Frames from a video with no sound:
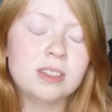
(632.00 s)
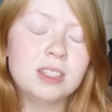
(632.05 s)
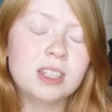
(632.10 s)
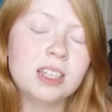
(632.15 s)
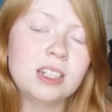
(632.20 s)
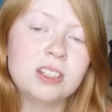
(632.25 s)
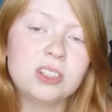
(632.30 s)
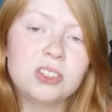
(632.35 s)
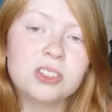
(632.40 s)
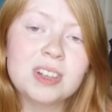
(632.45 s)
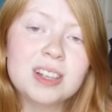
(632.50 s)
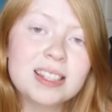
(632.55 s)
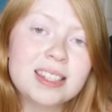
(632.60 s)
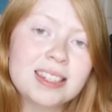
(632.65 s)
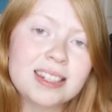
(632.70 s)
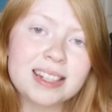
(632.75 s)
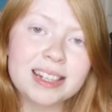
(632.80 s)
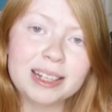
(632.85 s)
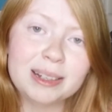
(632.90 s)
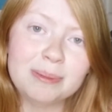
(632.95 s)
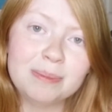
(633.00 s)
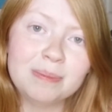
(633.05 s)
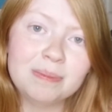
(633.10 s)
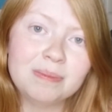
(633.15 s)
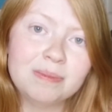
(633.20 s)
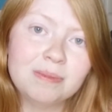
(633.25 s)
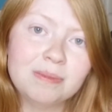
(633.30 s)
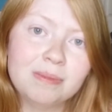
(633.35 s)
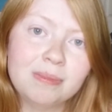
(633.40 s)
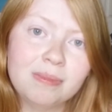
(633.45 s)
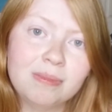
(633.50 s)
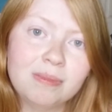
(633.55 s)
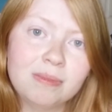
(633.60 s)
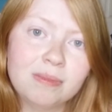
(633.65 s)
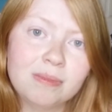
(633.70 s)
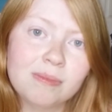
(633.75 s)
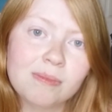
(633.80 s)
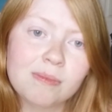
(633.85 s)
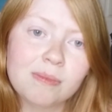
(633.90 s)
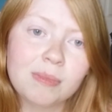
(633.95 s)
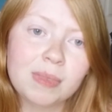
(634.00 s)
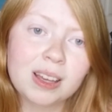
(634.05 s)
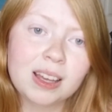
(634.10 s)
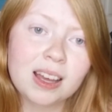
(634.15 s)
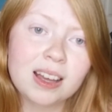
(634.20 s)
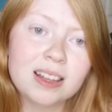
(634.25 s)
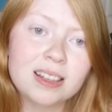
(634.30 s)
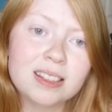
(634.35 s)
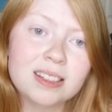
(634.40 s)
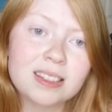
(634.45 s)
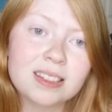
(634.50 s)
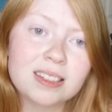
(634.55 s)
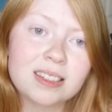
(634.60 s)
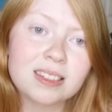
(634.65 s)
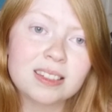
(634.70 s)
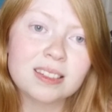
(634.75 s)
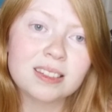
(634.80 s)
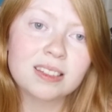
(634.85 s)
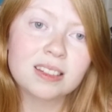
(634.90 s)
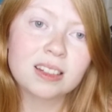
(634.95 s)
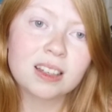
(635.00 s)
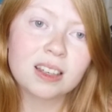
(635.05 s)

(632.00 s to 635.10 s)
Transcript: and to trust him, because